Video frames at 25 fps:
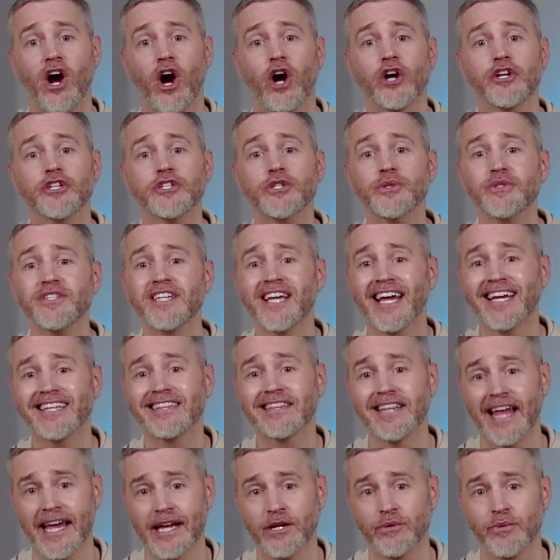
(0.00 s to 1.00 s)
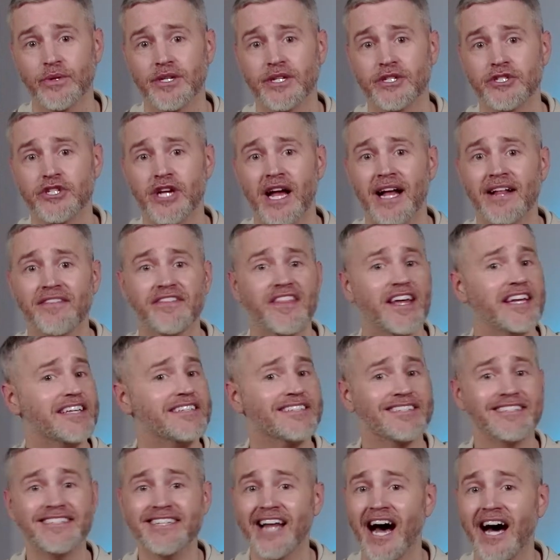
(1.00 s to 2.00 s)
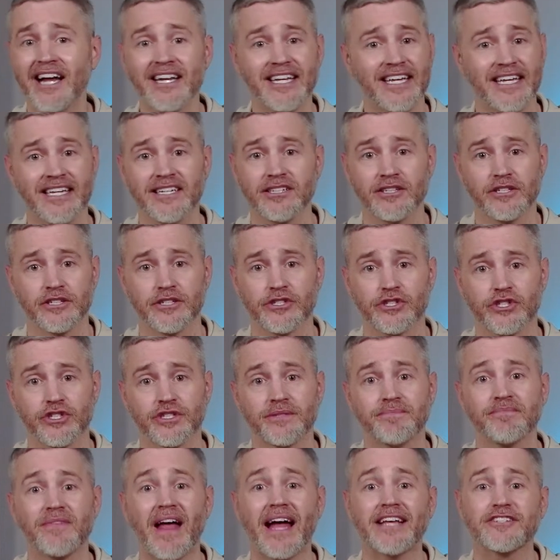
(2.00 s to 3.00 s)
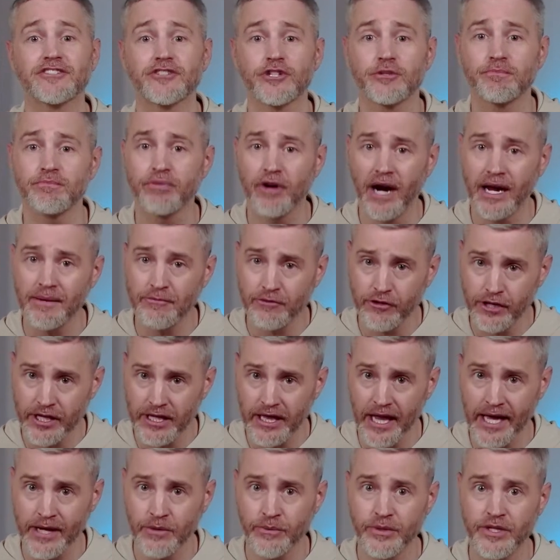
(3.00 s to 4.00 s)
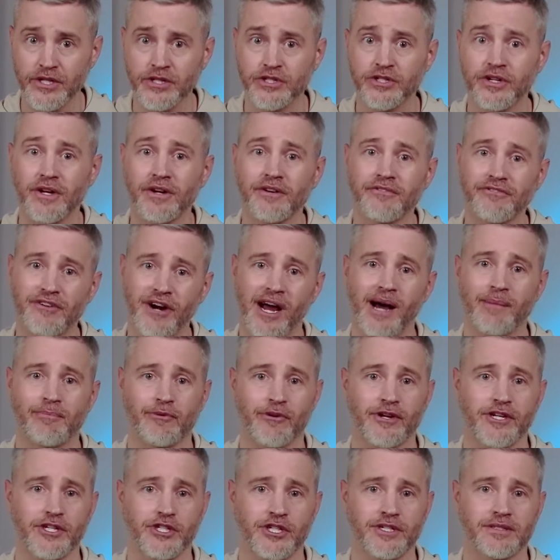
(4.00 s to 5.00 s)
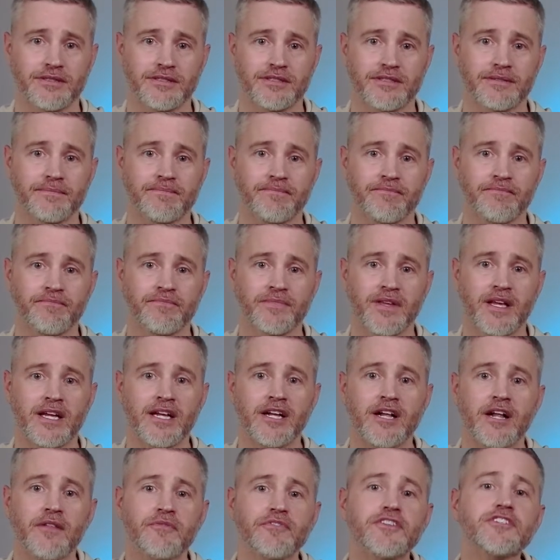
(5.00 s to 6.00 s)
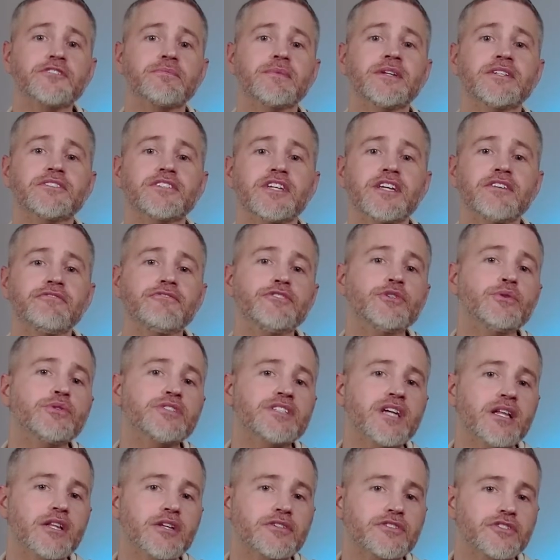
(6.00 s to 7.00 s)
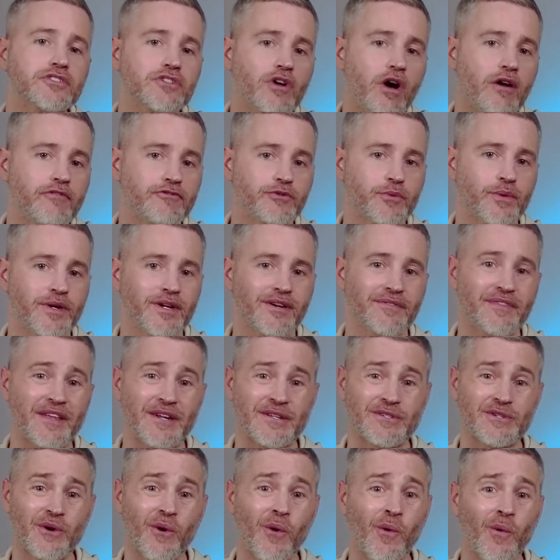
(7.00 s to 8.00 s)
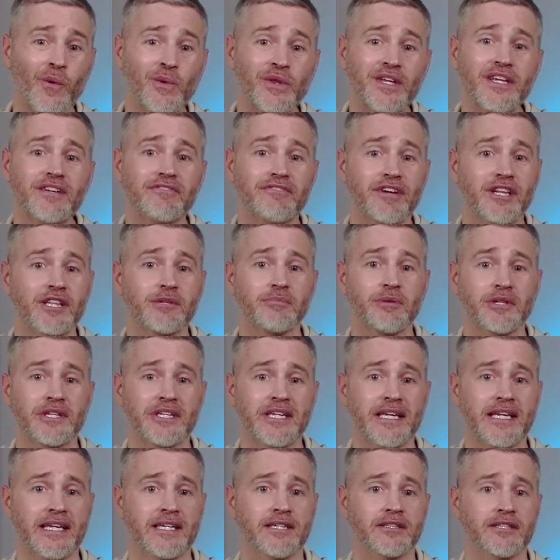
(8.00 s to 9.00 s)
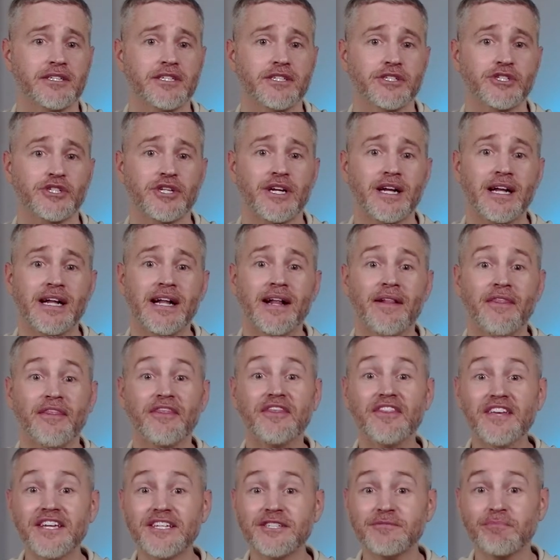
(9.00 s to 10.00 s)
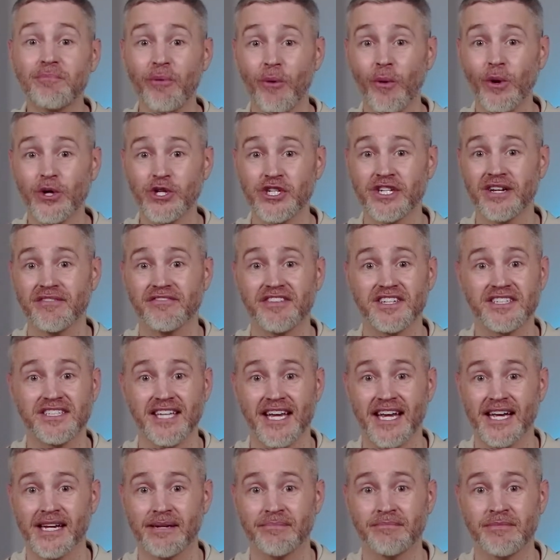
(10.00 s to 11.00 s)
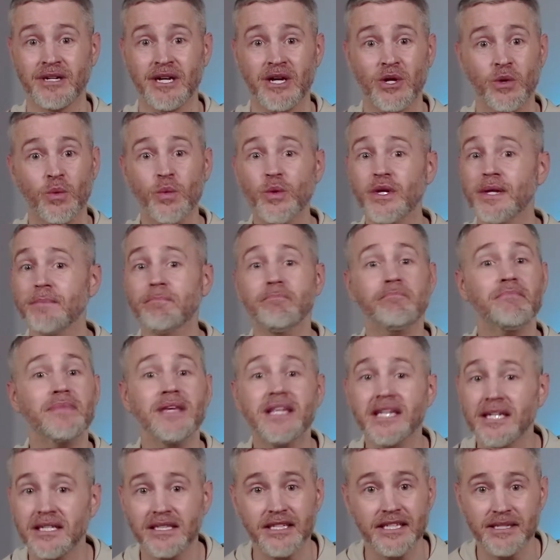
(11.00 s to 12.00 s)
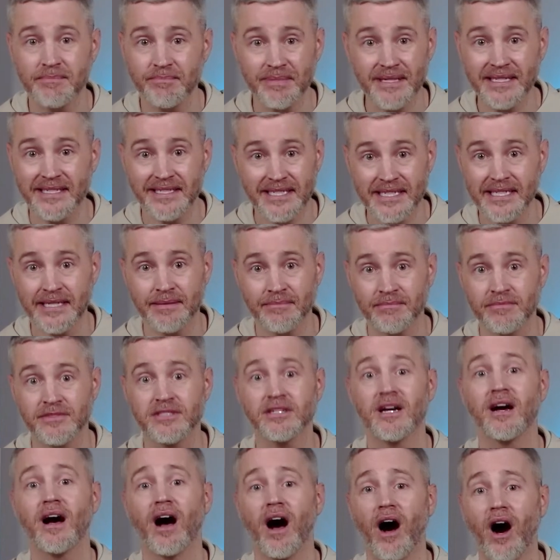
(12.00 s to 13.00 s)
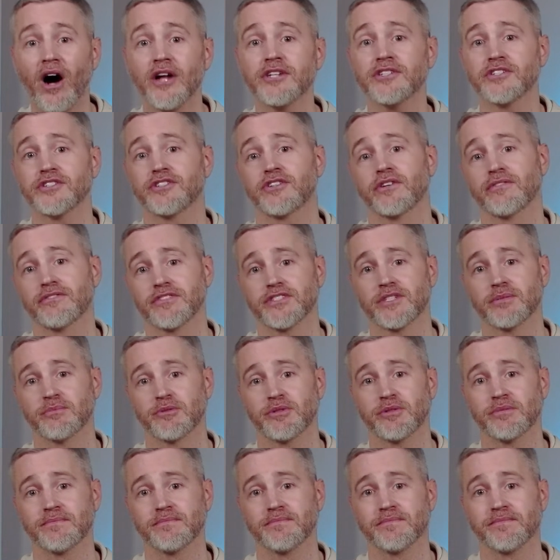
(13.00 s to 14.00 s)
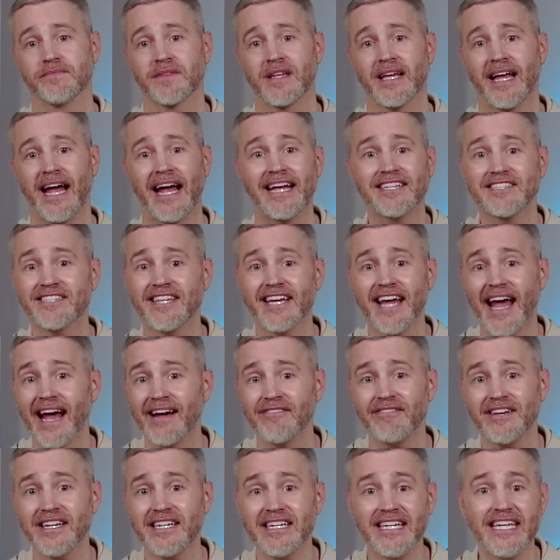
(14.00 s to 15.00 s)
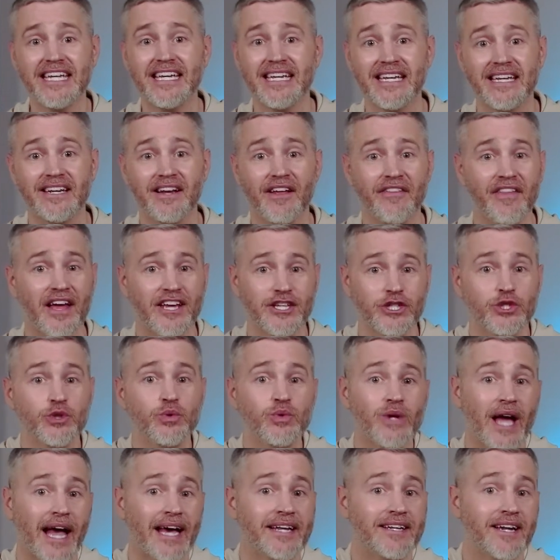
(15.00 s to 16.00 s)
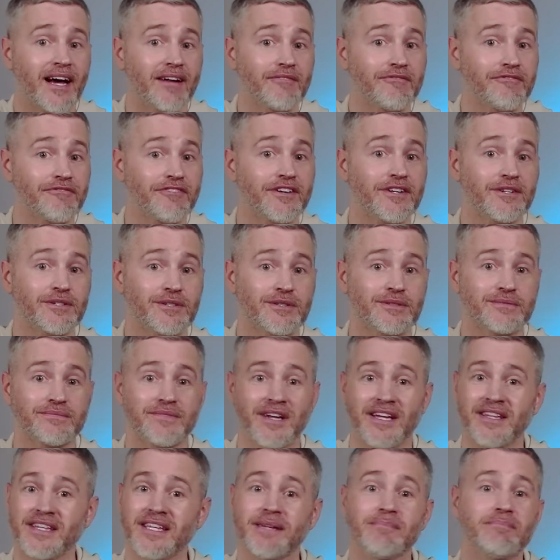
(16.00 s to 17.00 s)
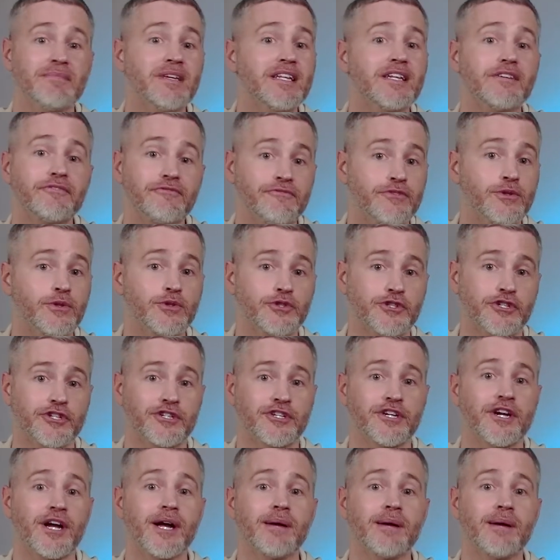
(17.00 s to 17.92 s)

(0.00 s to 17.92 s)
are using a language that is not English as their primary language for operations. This means if you sell a software that is only available in English, this portion of the TAM would immediately be deemed unserviceable, as they have a need that you cannot fill in the immediate future